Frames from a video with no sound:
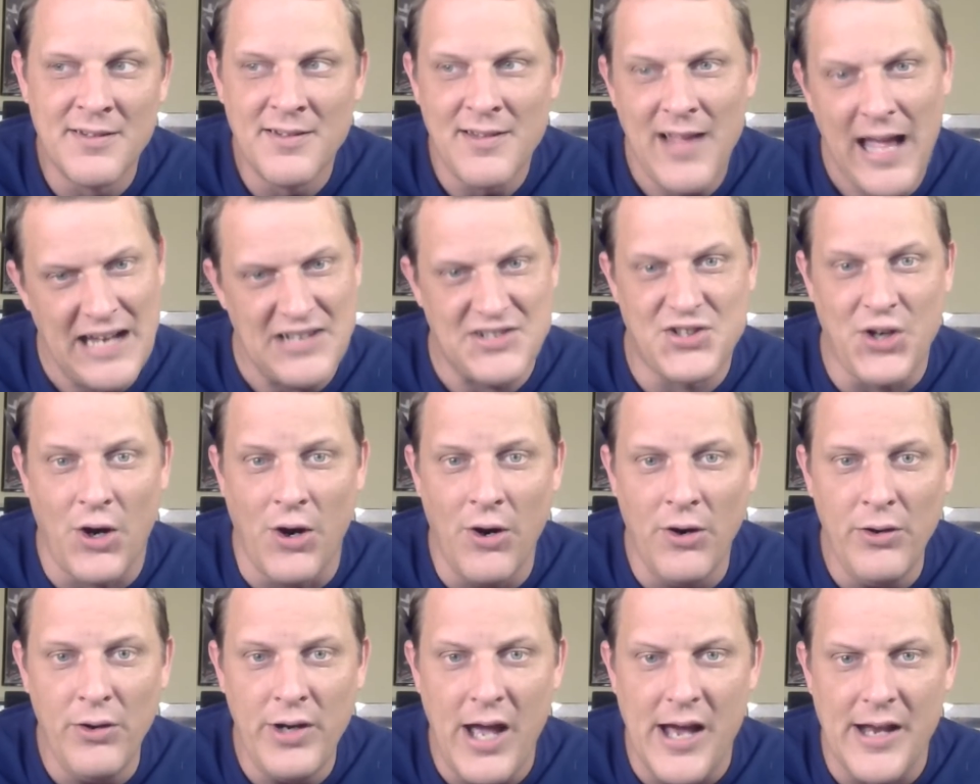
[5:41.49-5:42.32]
I
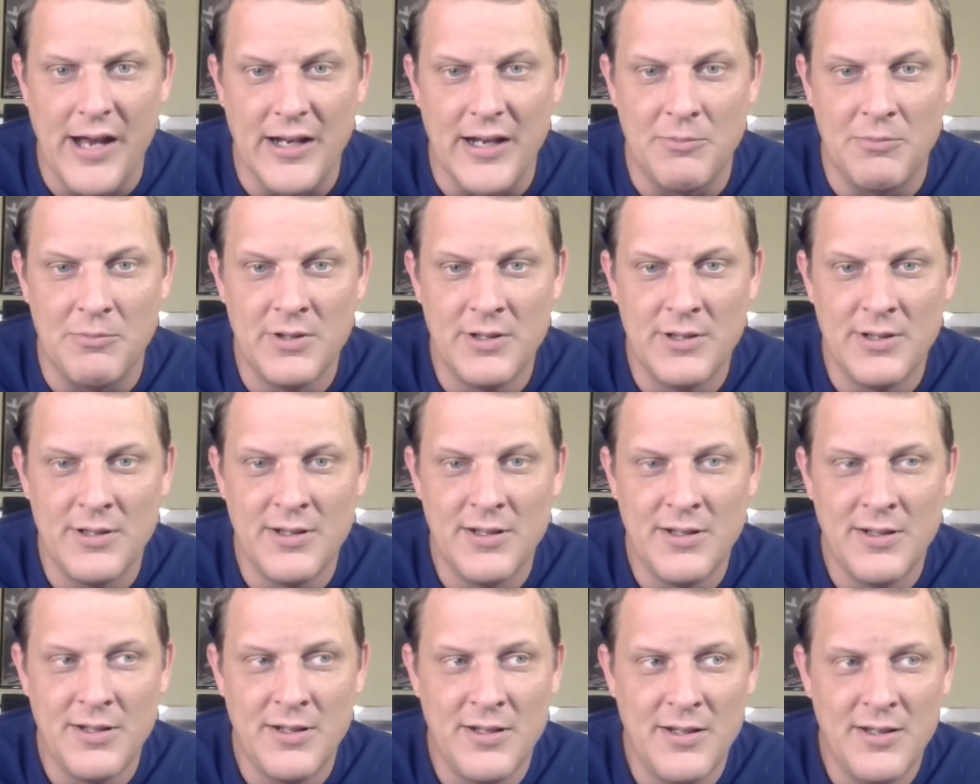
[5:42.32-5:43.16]
turn on him.
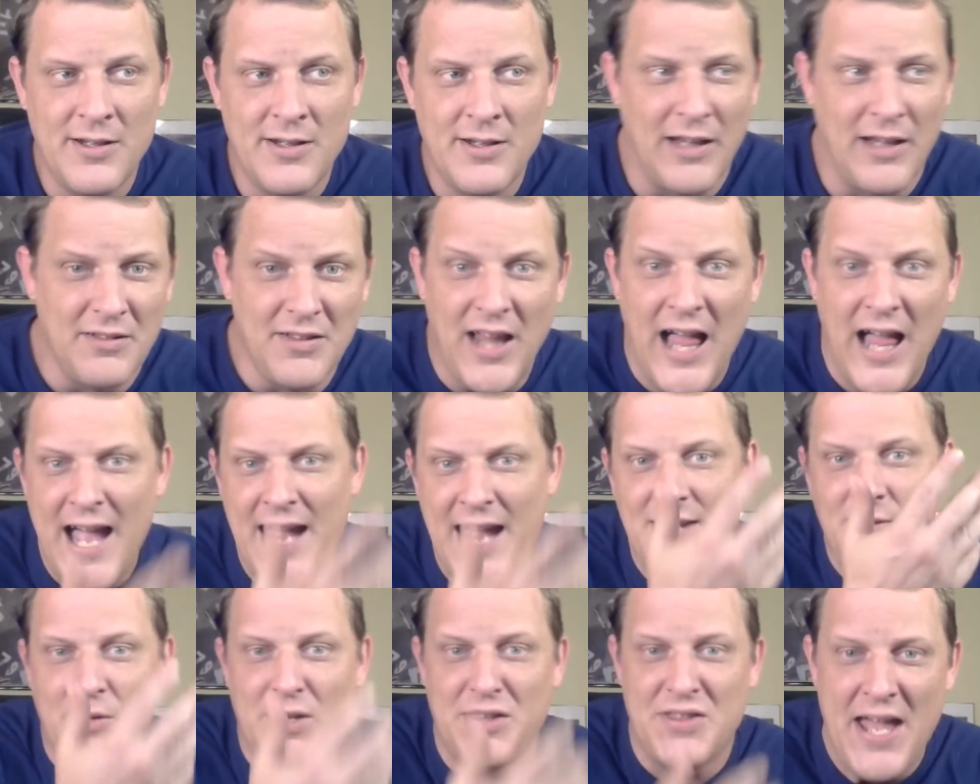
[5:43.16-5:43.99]

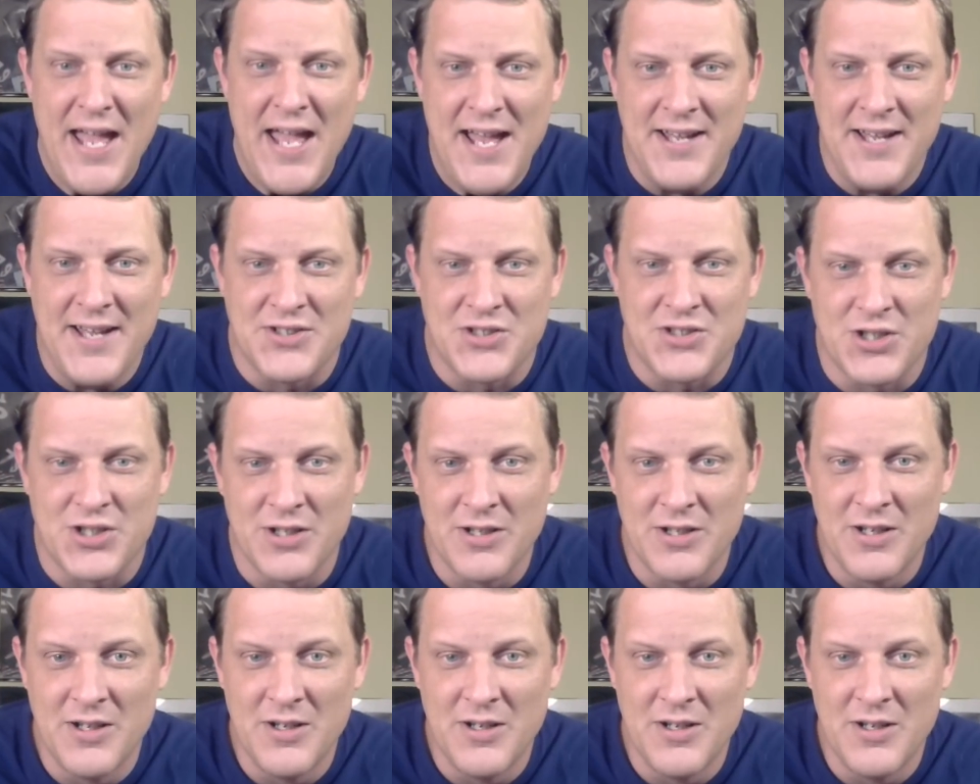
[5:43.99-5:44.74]
Align with Edge.